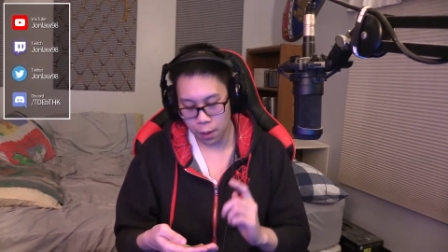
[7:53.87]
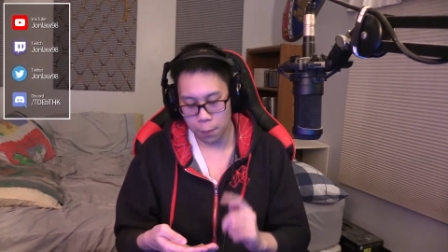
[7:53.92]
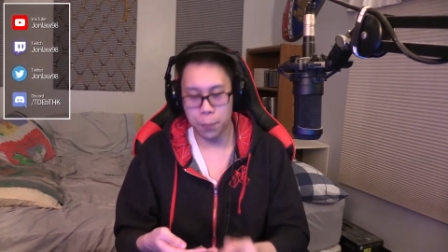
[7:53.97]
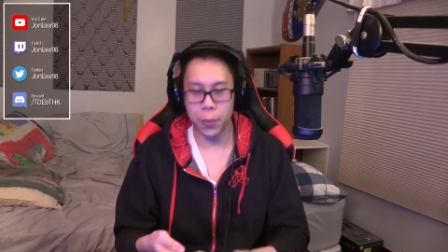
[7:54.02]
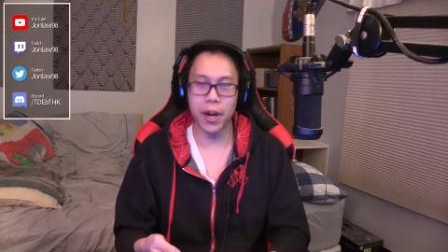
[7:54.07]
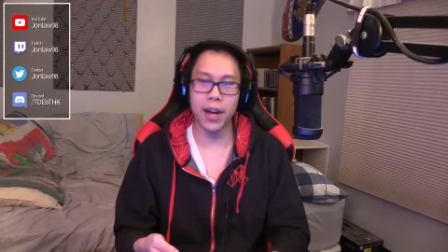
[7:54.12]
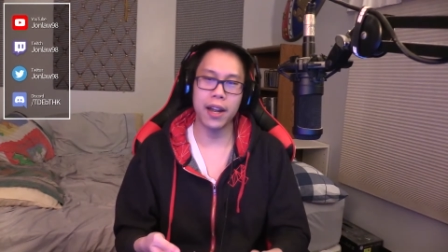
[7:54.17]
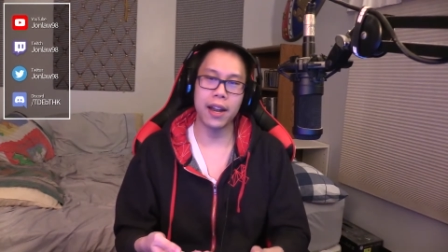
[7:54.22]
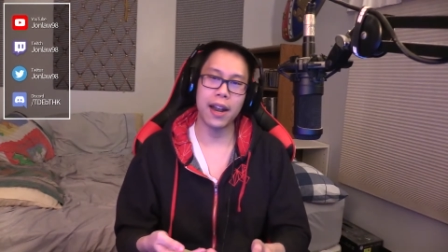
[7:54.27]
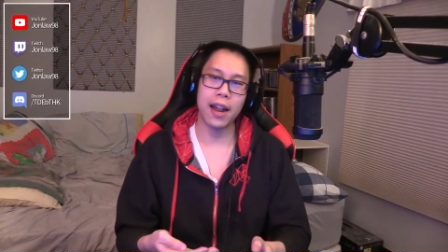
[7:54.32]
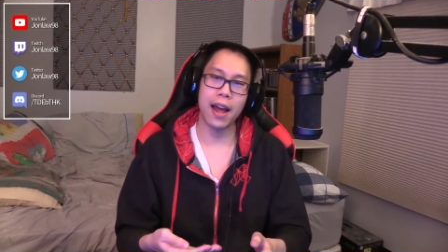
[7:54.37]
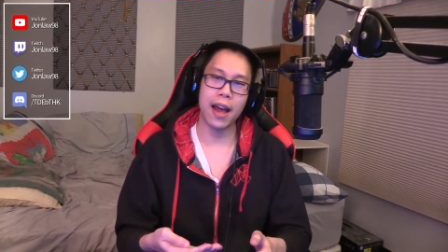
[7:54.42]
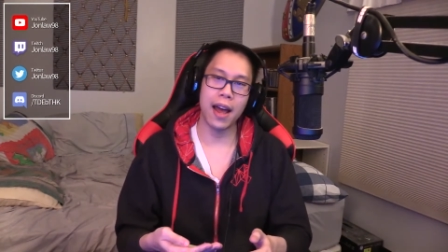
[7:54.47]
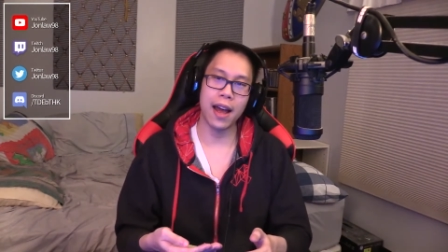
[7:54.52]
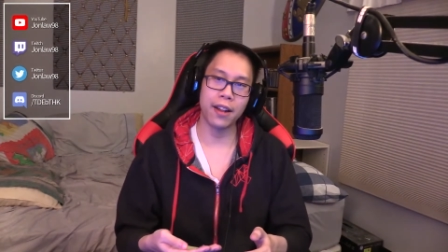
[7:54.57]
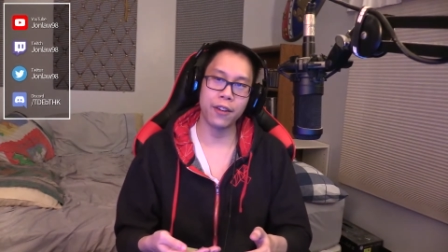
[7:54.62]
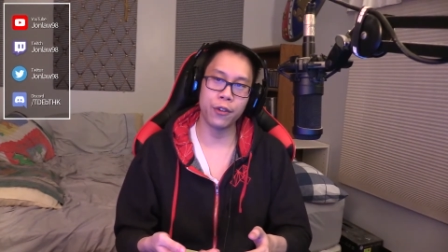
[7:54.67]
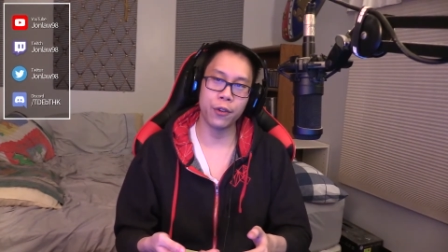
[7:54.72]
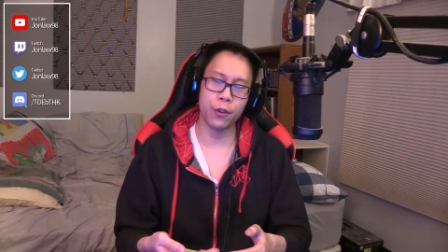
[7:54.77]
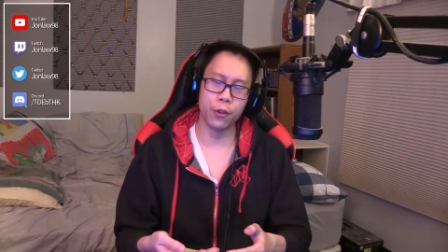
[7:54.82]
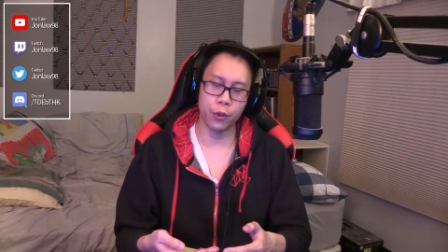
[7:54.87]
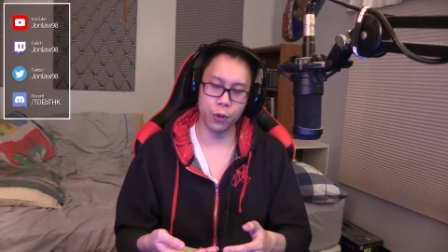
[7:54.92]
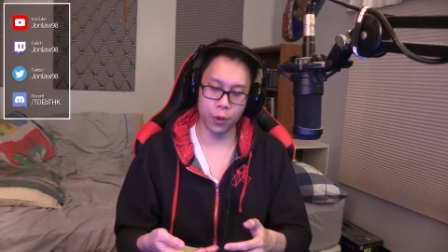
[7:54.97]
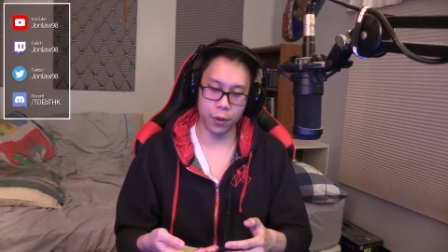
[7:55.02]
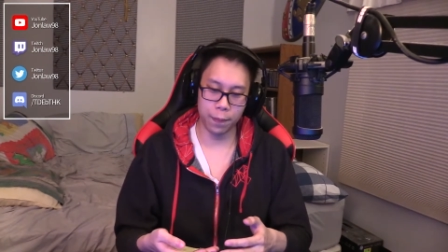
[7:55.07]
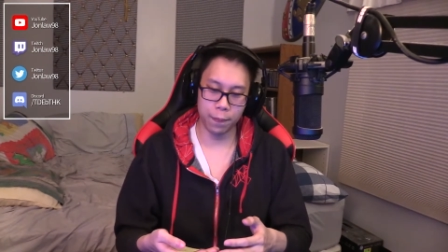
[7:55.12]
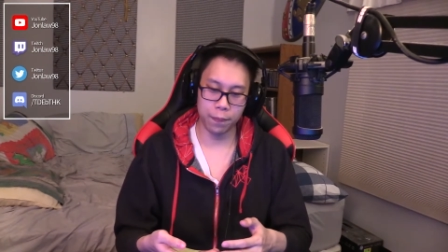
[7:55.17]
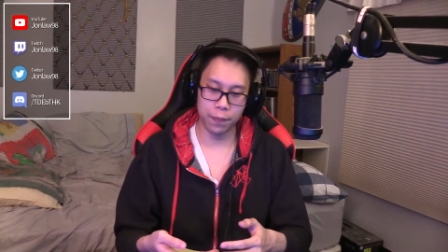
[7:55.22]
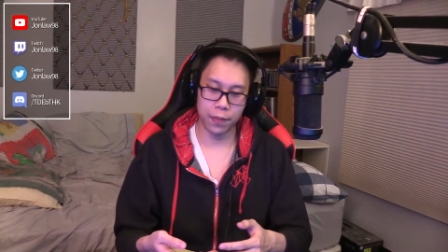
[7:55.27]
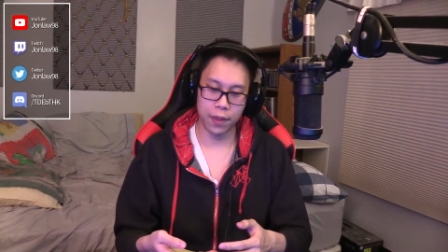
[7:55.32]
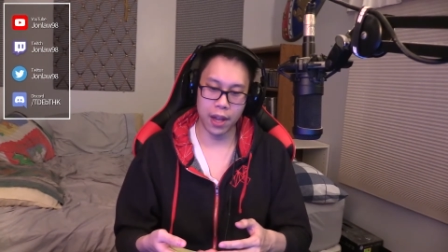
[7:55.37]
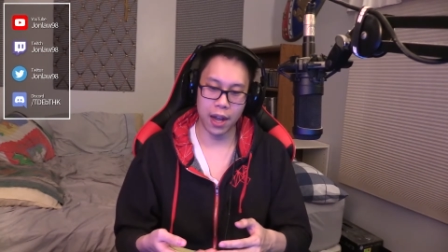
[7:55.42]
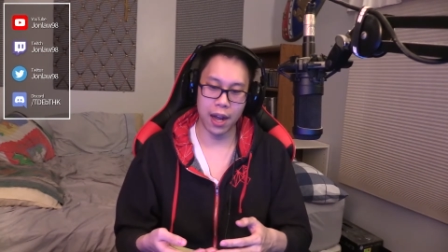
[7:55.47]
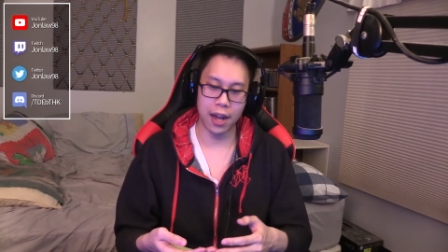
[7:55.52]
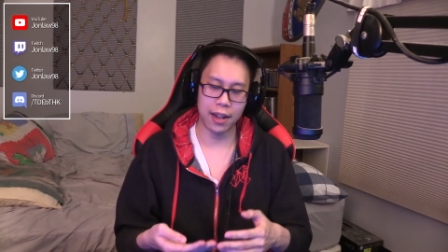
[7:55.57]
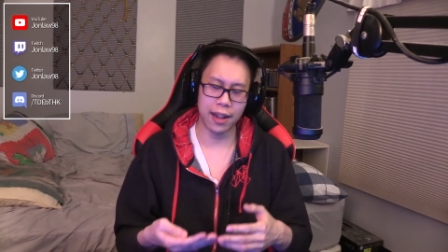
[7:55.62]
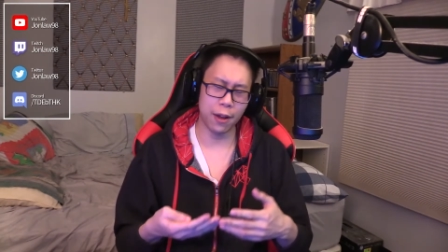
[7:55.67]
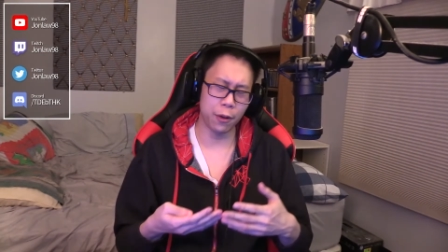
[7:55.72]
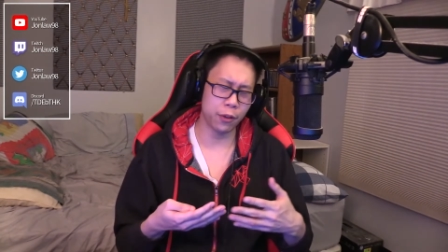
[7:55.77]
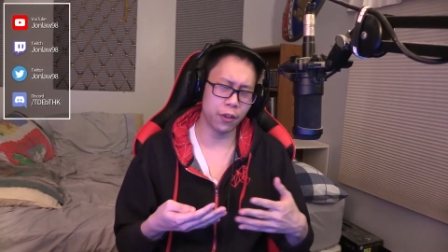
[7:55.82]
But, as usual,
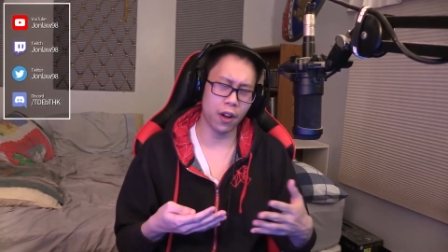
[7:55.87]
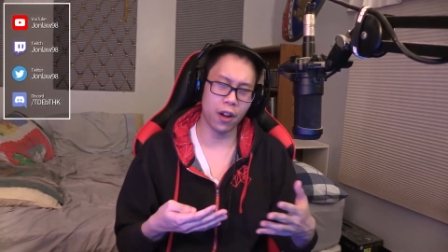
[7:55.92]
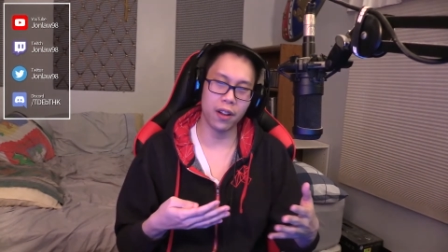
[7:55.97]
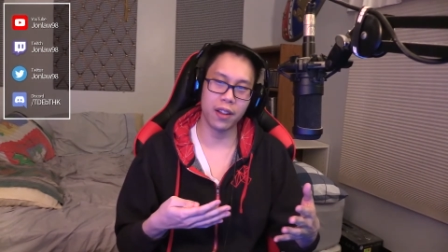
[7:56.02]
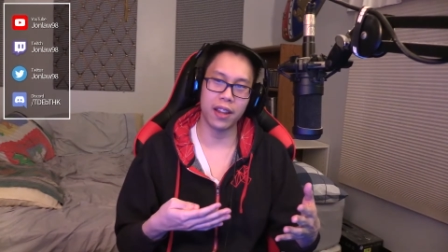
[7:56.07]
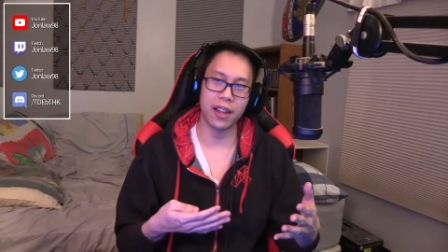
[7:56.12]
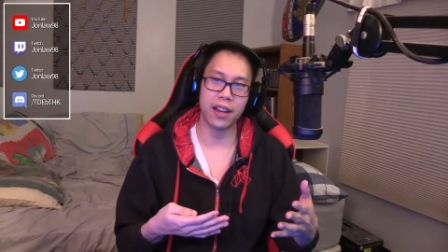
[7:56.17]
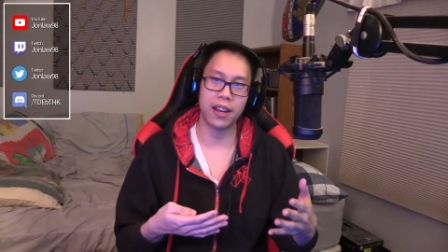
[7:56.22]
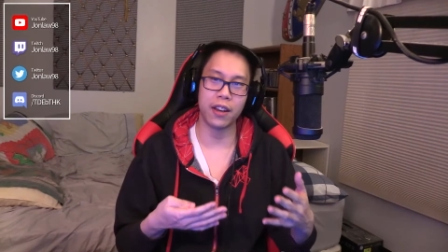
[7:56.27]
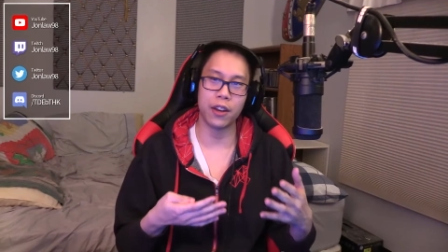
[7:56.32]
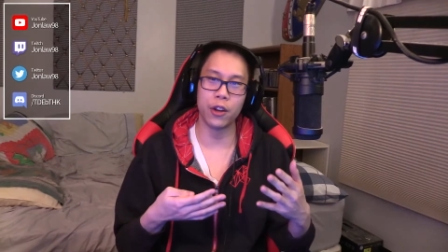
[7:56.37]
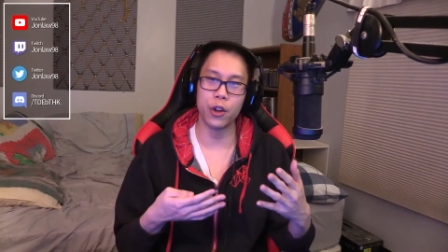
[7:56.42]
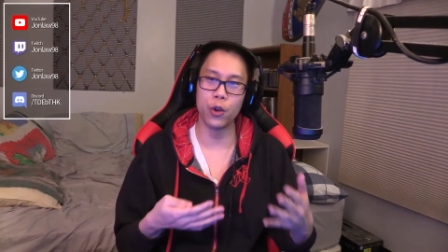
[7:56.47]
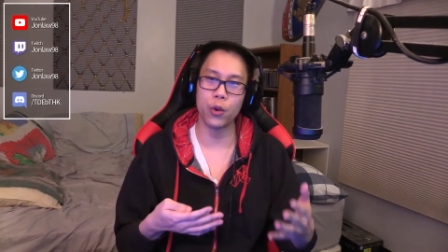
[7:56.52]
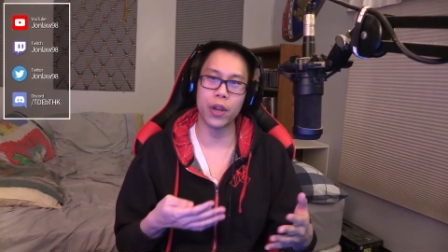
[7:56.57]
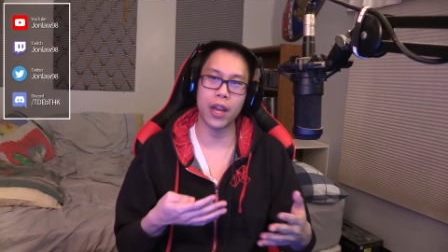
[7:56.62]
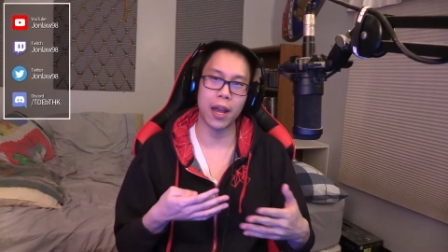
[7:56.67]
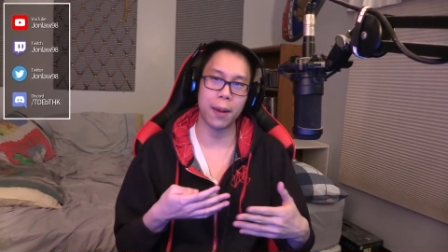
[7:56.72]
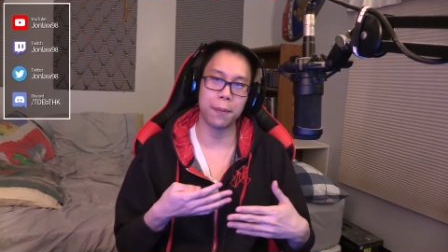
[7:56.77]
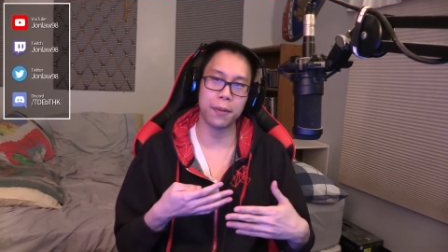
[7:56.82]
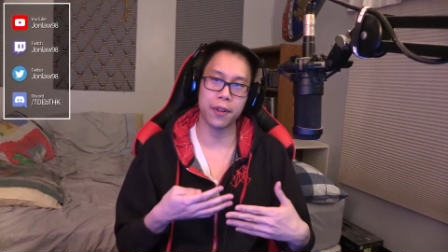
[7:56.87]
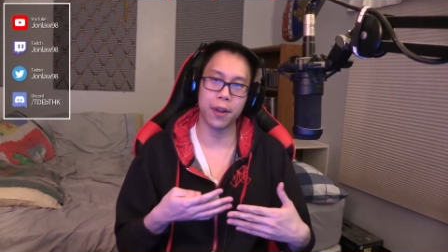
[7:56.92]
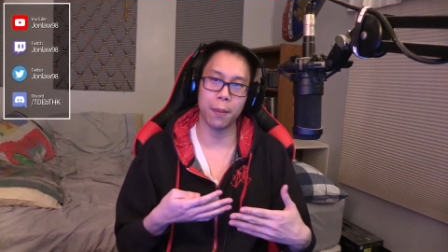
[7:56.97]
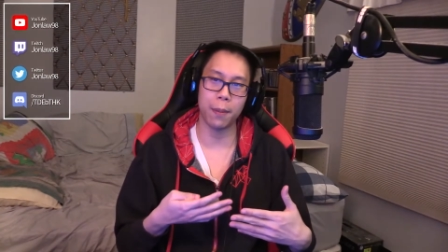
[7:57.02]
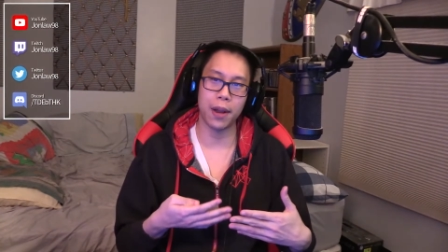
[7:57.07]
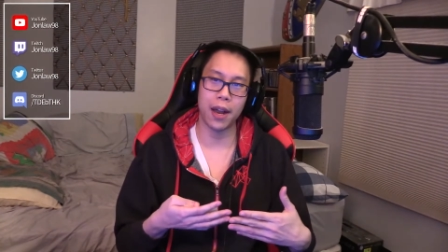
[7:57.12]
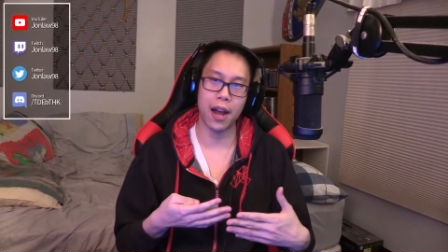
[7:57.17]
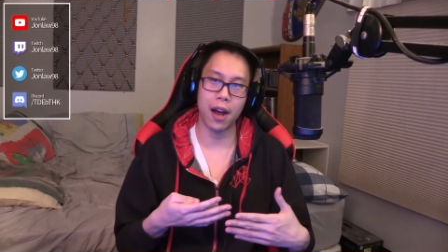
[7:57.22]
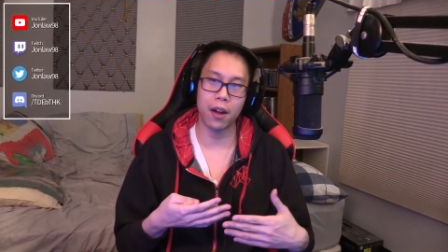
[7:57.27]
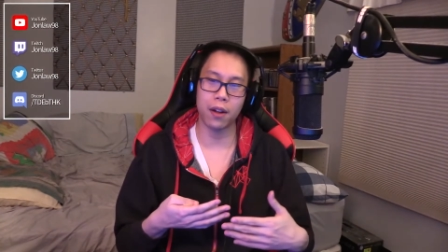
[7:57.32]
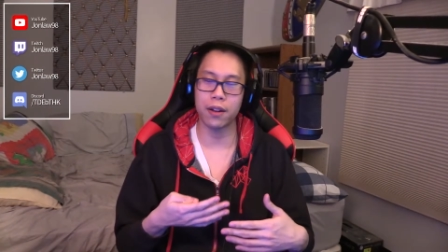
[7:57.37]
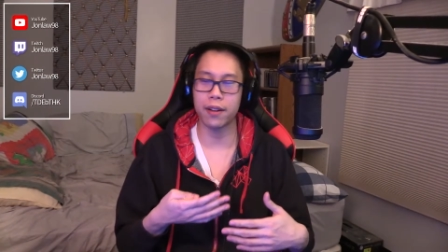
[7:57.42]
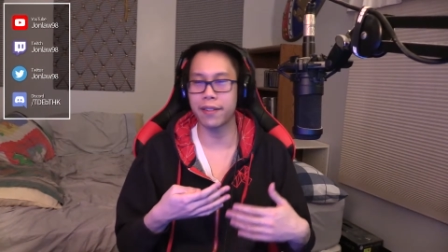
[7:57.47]
that was all the new games coming out.